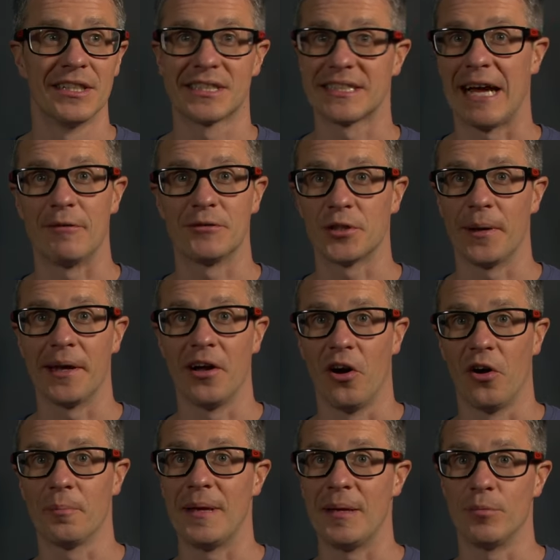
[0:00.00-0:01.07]
sounds going
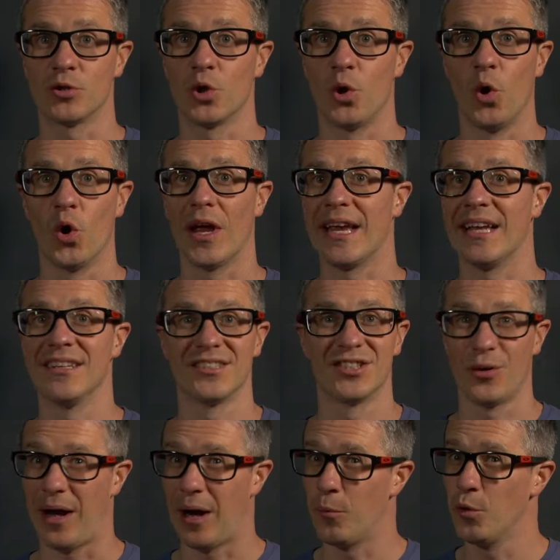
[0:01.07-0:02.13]
on, people talking,
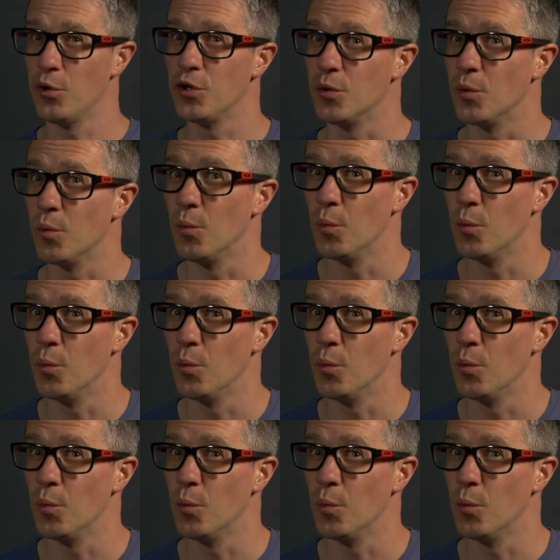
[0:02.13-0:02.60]
but I wouldn't